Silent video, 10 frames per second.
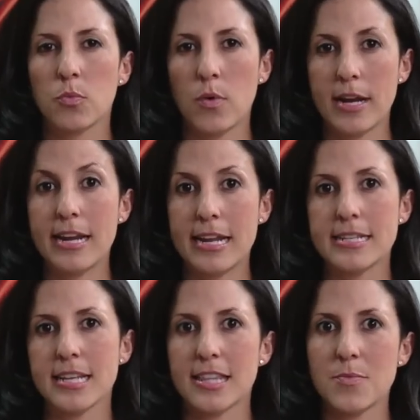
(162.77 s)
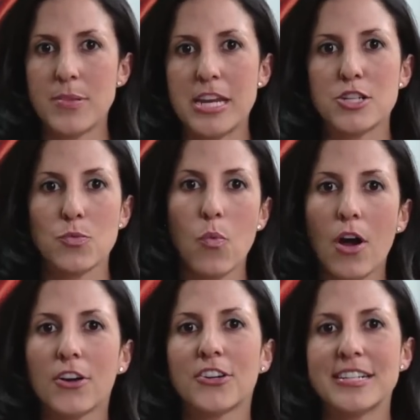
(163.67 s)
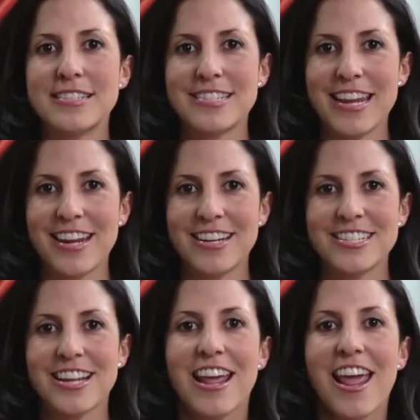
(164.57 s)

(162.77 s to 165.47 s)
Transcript: what it is at the beach, water and sand,